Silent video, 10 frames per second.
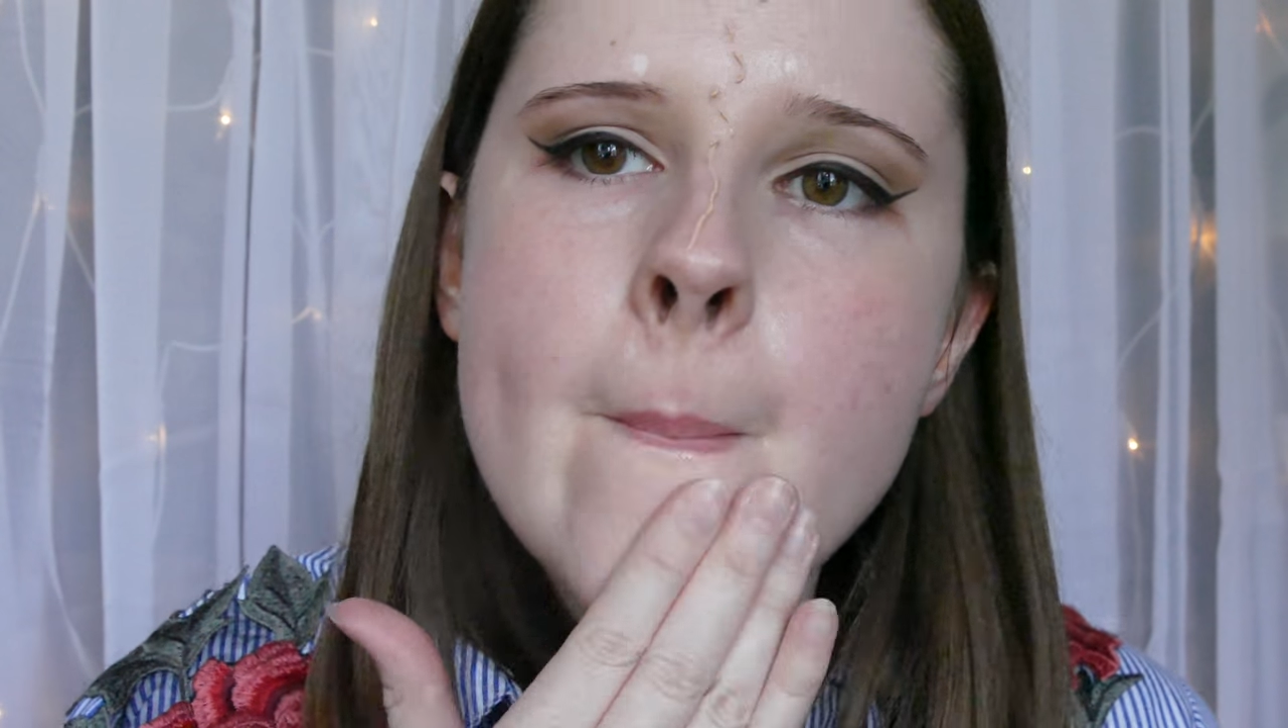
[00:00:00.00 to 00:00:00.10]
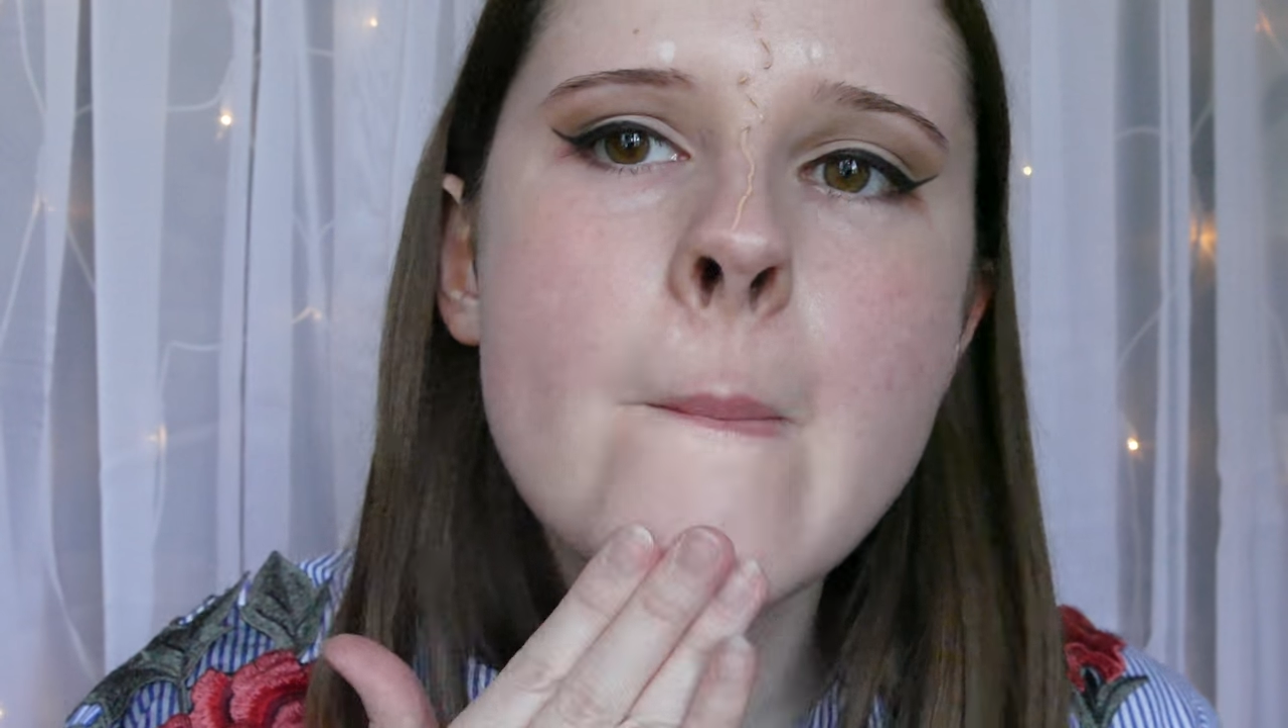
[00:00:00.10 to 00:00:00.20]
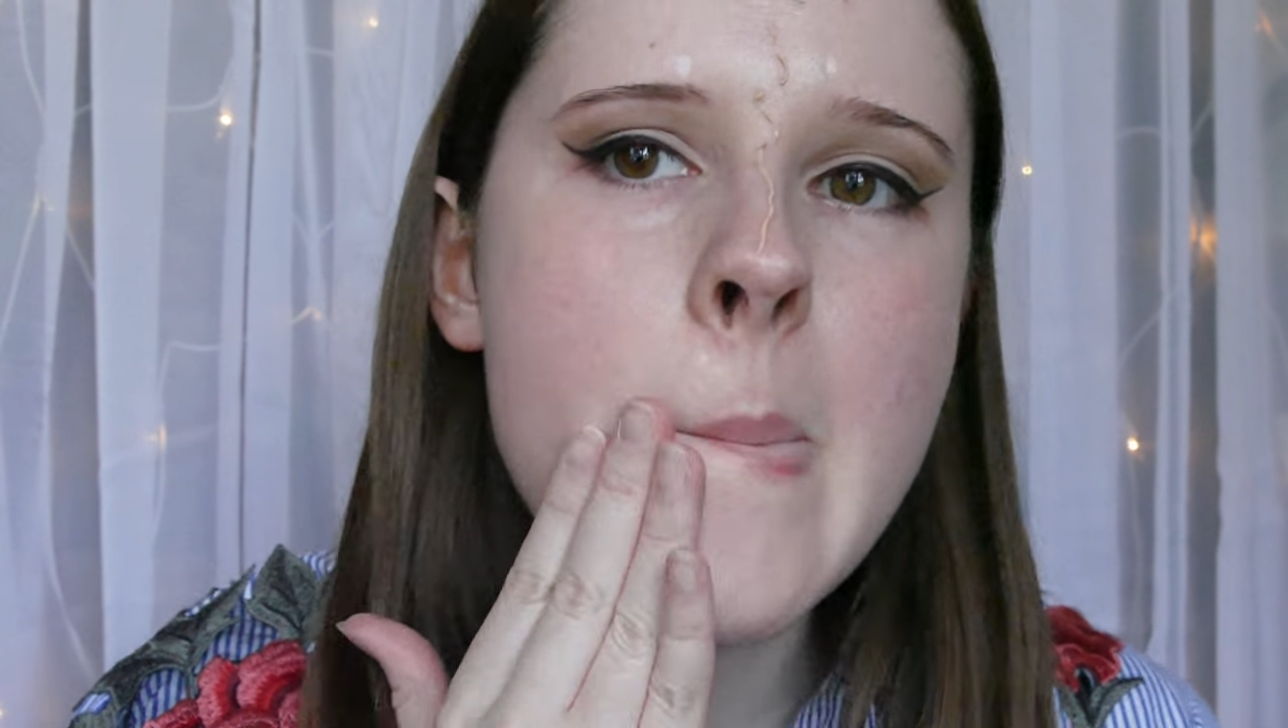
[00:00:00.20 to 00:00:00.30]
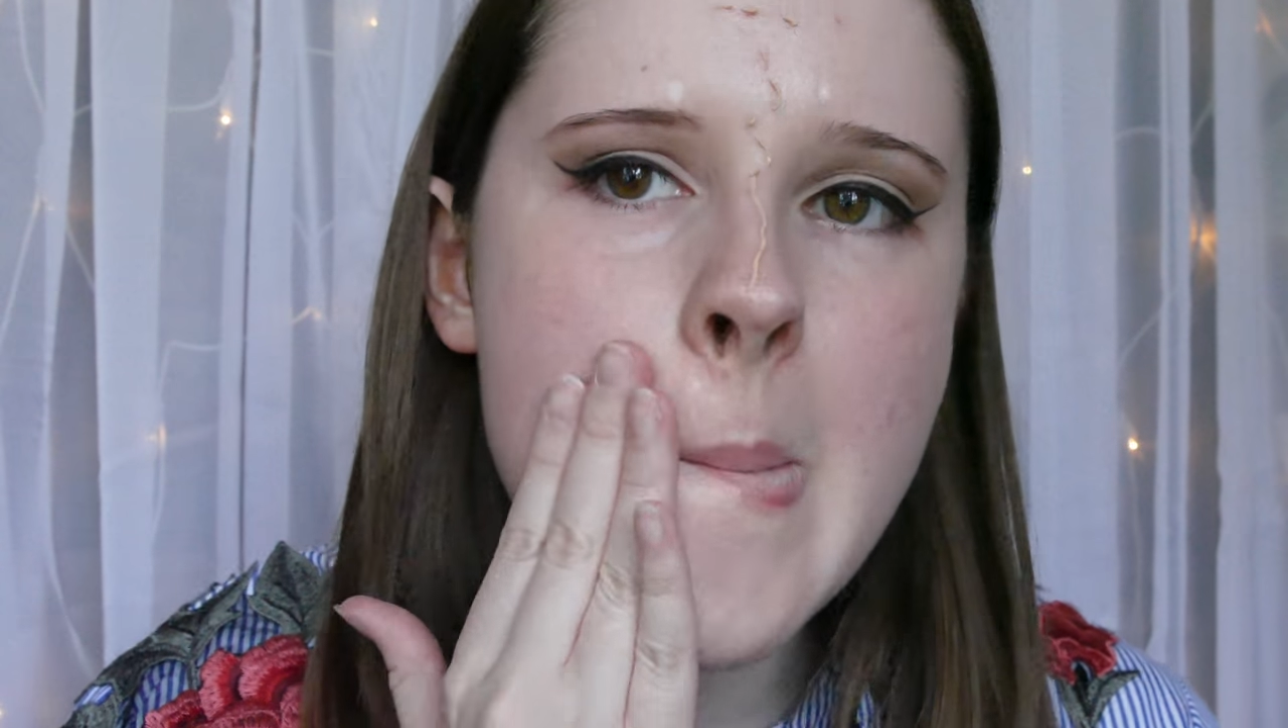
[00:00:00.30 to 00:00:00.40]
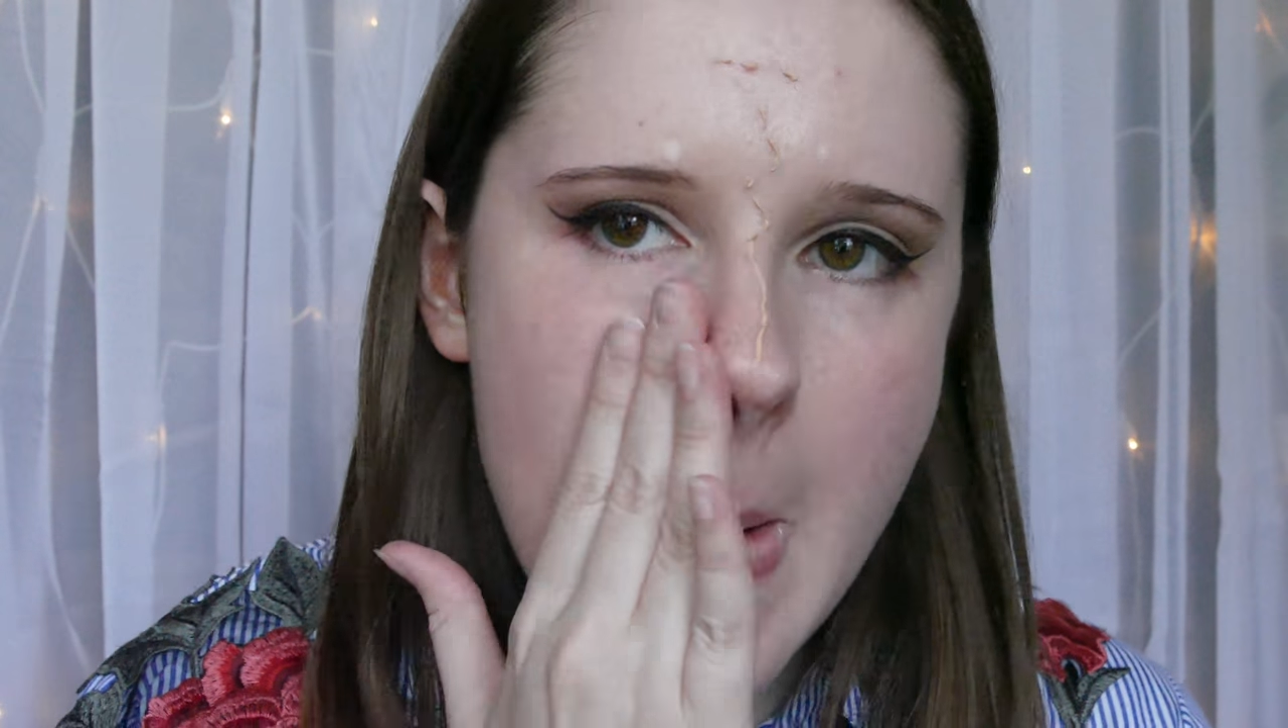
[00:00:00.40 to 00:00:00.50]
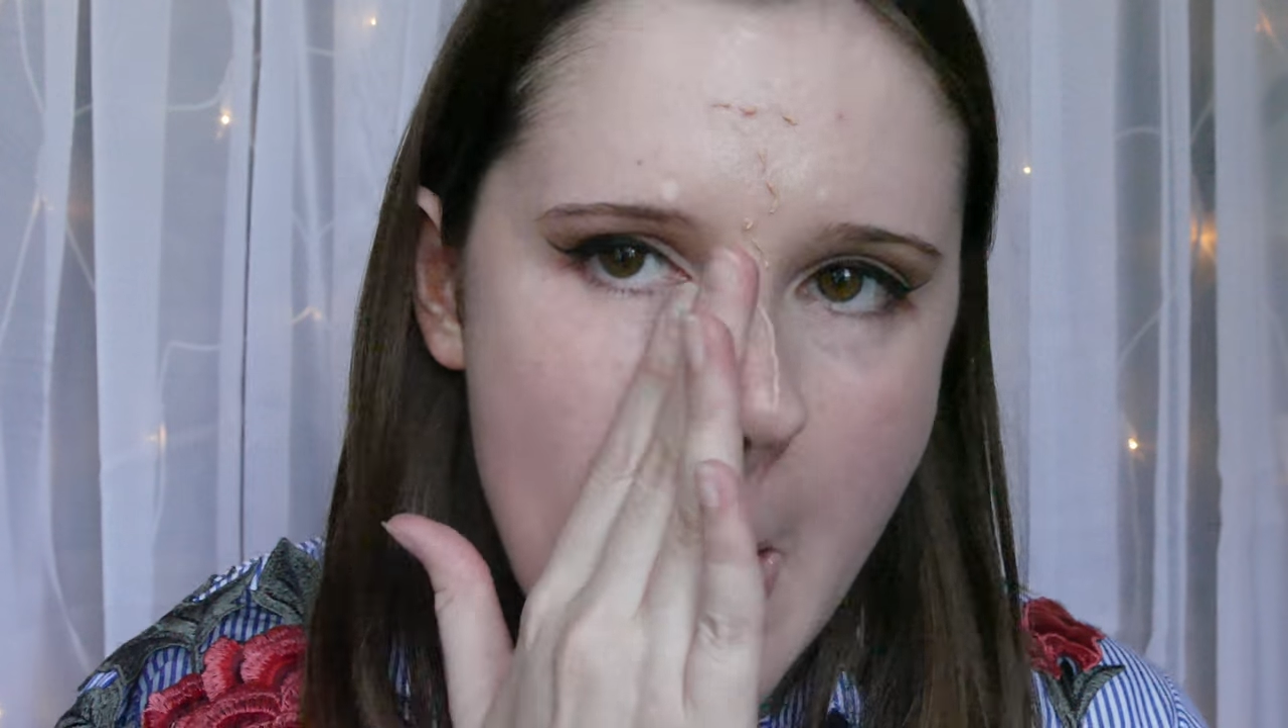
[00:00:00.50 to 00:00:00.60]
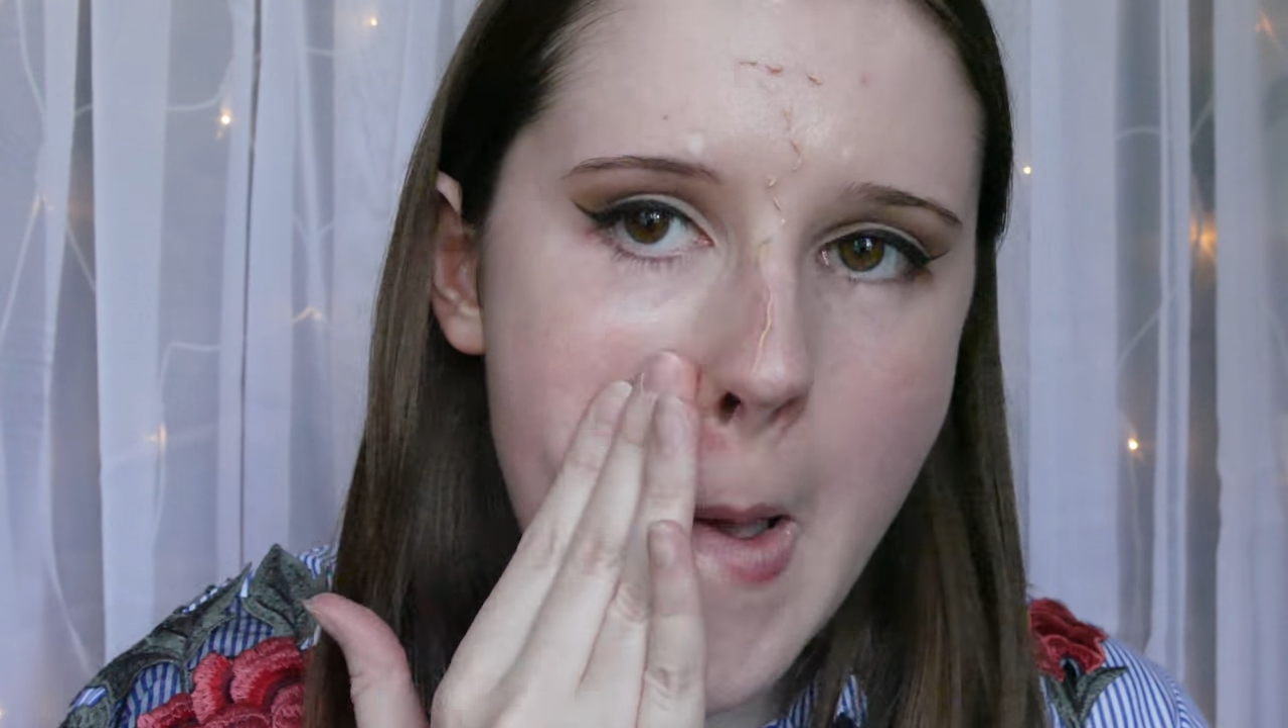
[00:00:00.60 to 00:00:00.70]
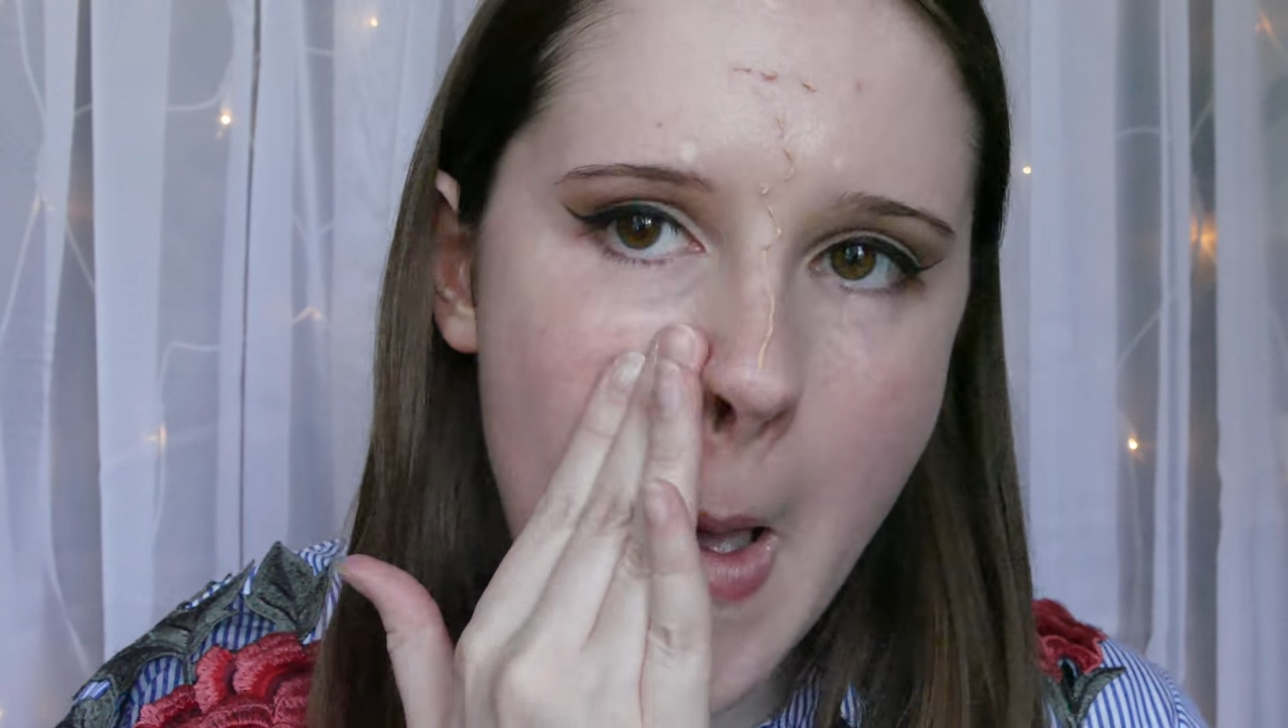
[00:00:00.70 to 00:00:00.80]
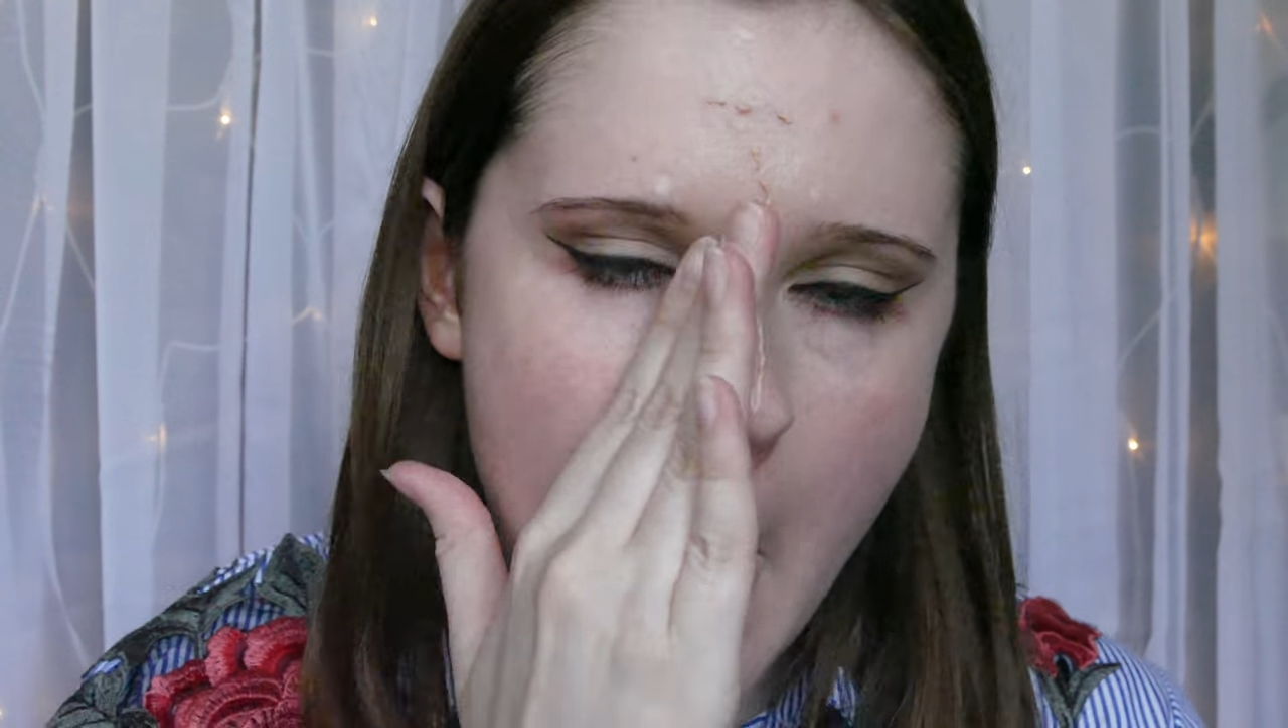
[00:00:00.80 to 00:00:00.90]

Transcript: putting that on my